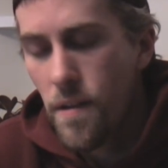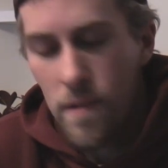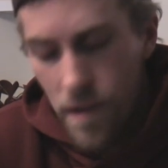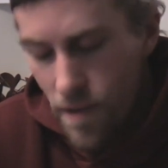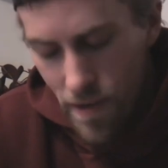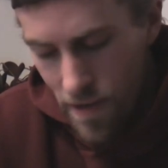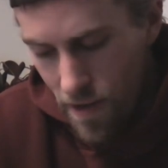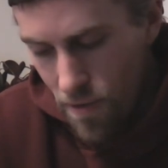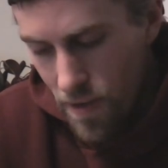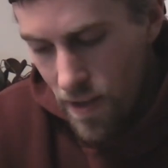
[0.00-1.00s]
No, no, no,
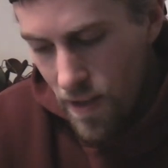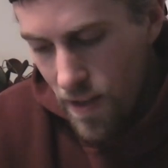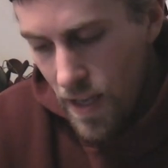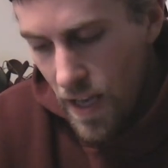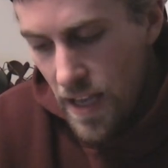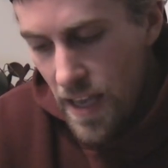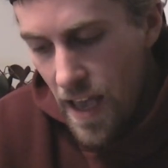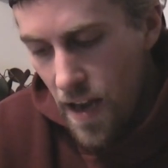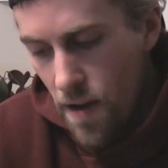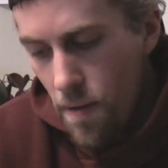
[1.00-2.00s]
no.
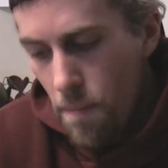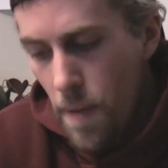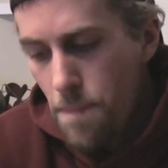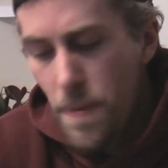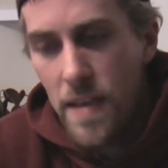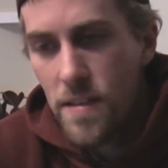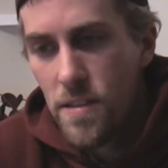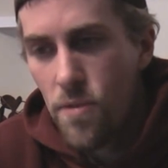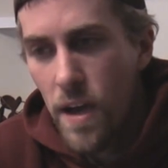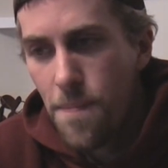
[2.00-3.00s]
Again, my
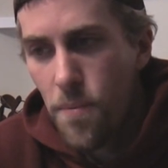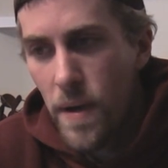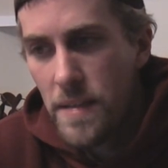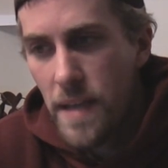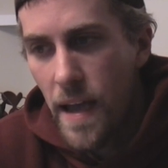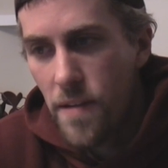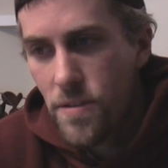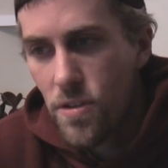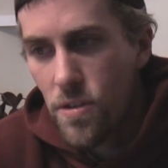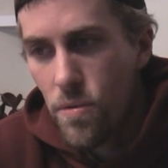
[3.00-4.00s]
biggest gripe went down
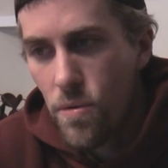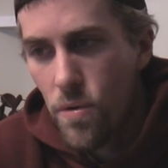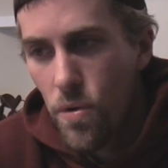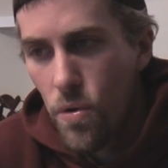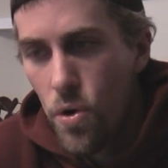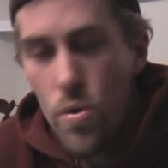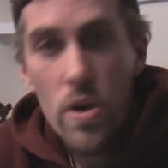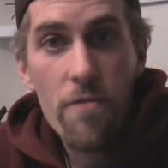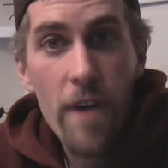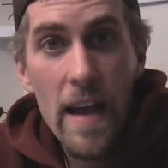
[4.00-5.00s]
to who
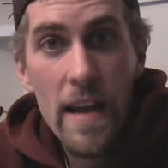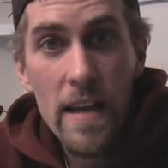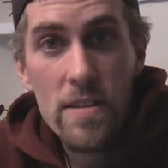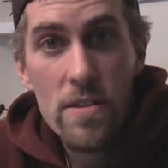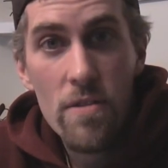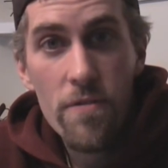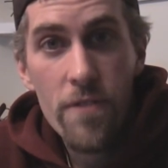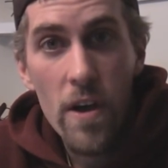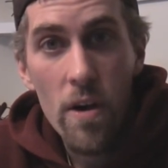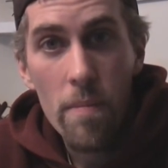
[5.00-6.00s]
could finance their
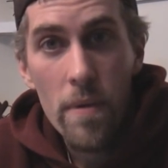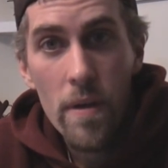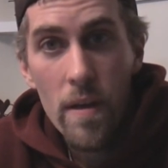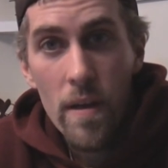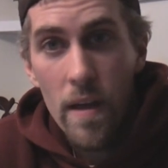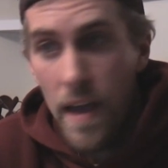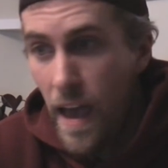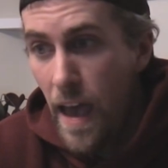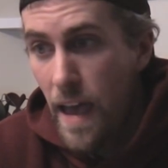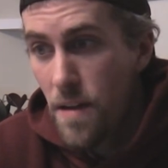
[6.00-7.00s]
film
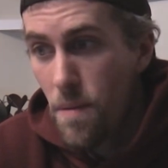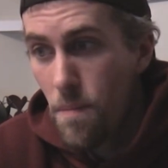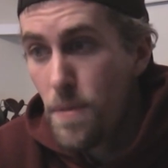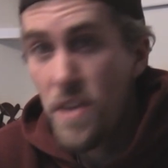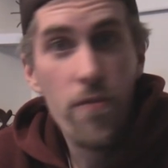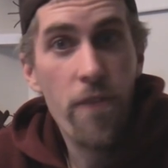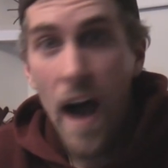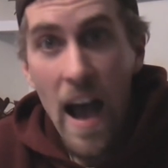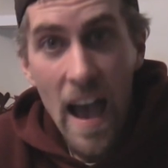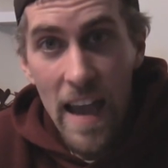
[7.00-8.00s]
and be
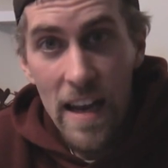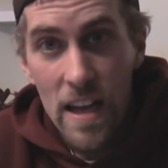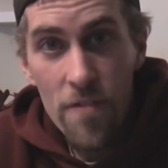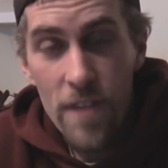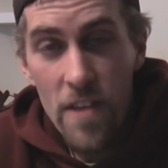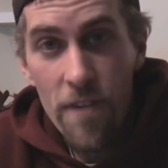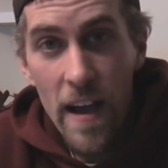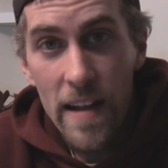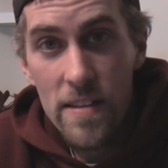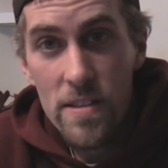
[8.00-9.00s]
fine if they
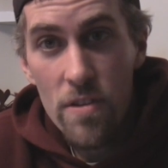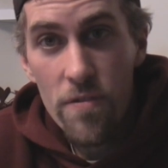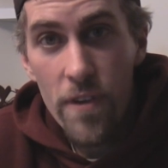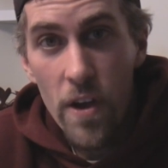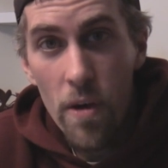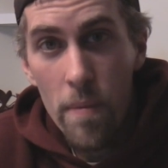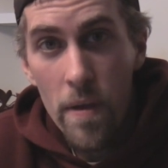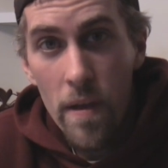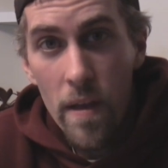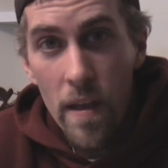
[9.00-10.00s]
finance their film
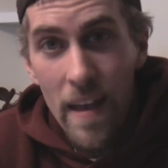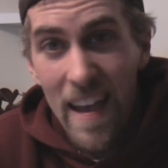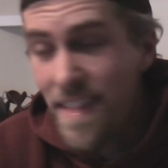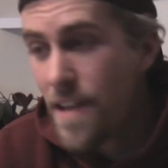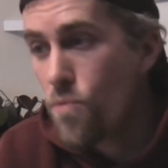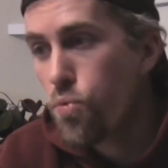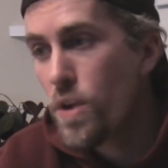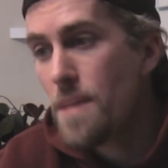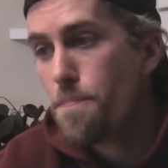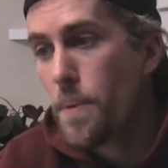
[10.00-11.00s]
and then
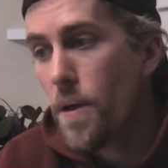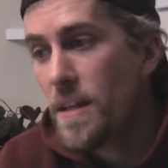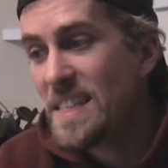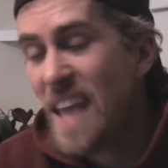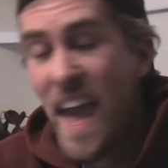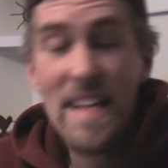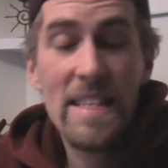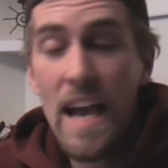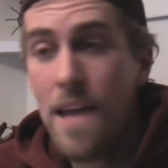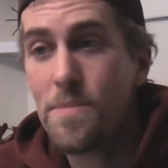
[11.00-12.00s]
reap 10
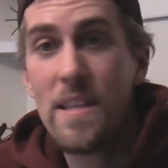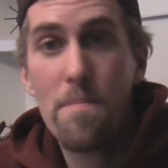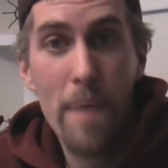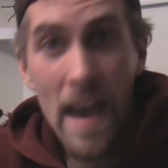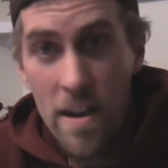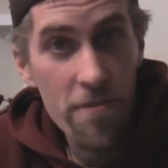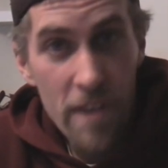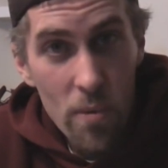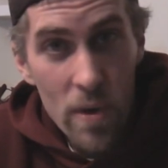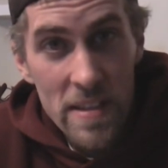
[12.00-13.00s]
times the
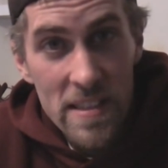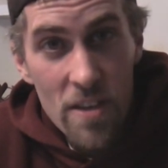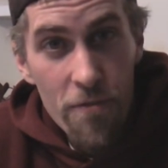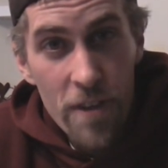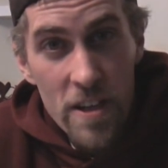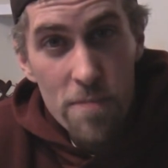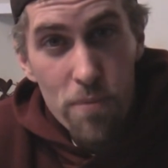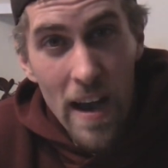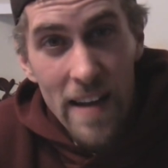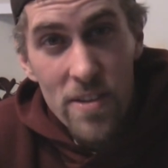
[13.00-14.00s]
benefit once the finished
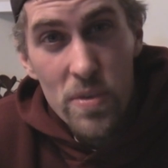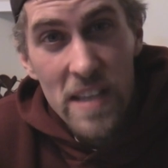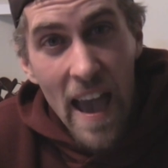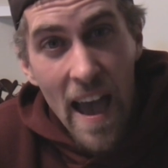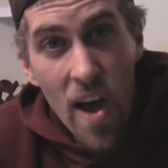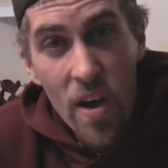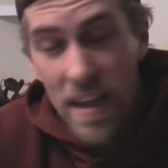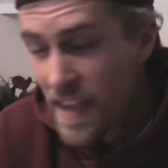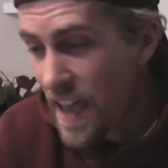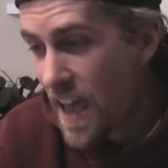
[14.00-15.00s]
product was out.
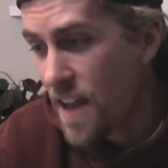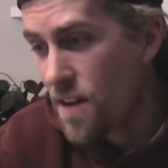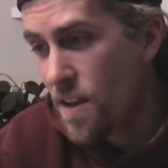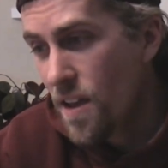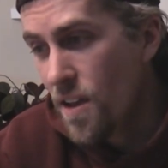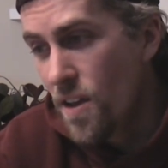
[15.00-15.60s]
Again,